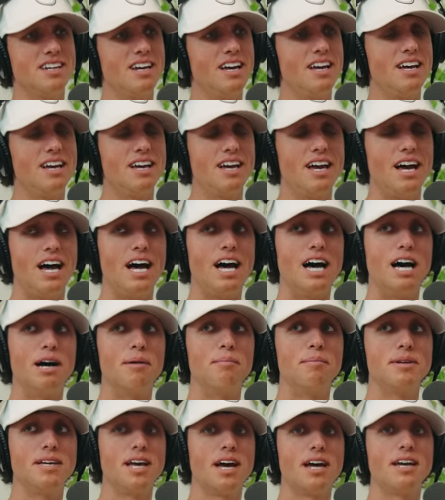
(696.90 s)
Yeah.
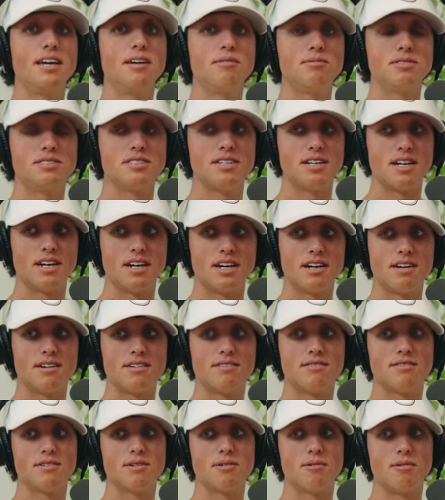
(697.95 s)
Um, but yeah, he was there
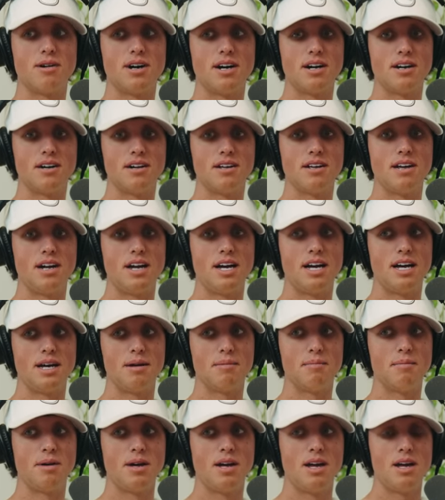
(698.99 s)
for a while.
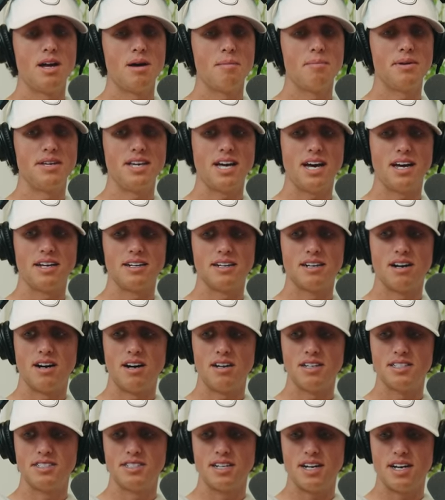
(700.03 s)
Um, but yeah, in
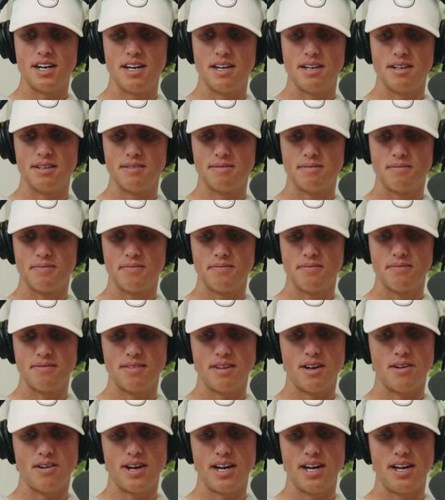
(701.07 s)
college, I
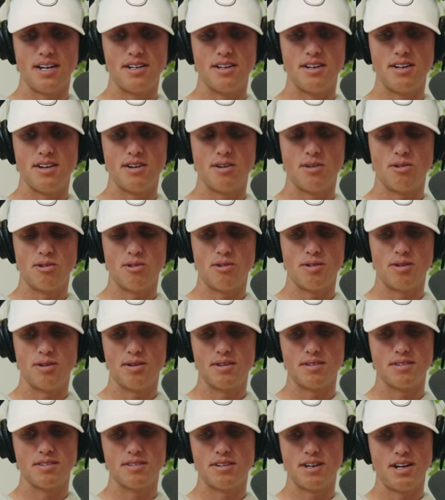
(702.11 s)
no, I had no.
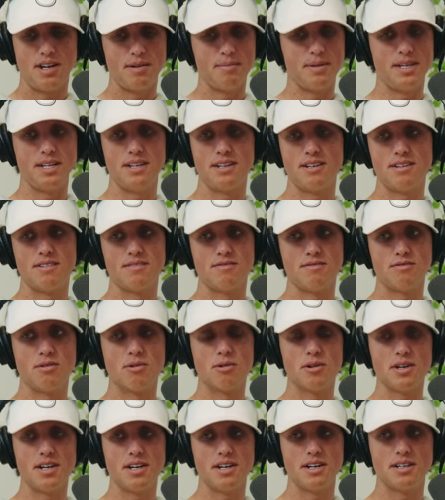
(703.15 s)
I mean,
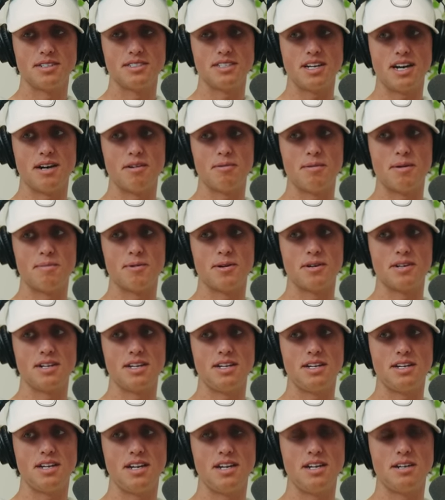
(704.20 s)
four years. I remember
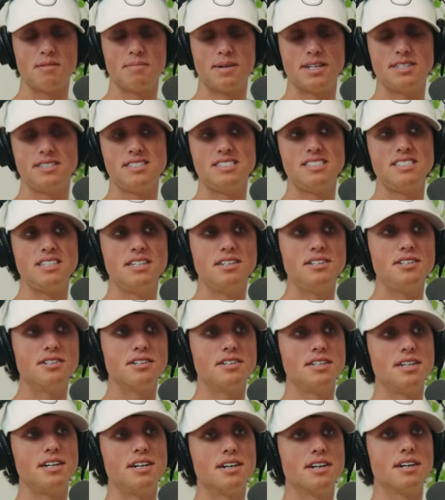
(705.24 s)
getting to my senior
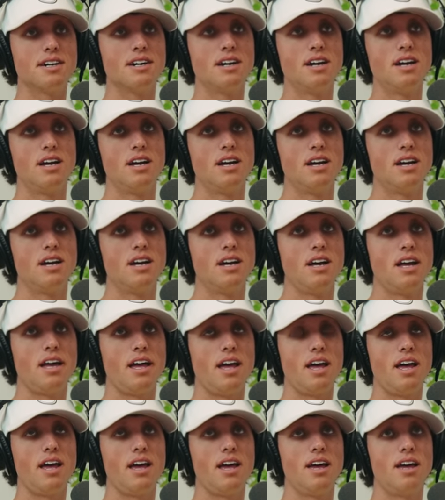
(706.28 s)
year,
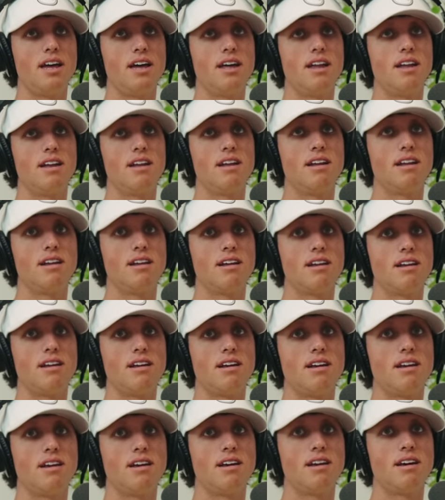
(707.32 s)
and
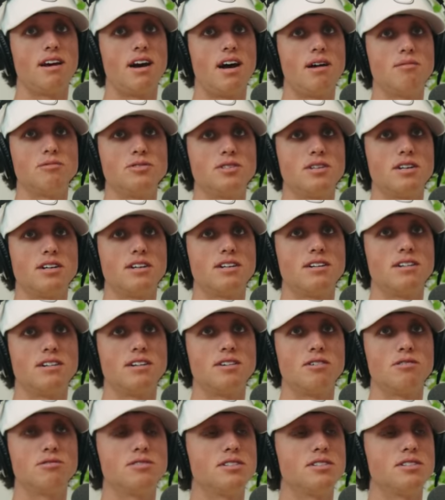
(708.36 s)
I was gonna go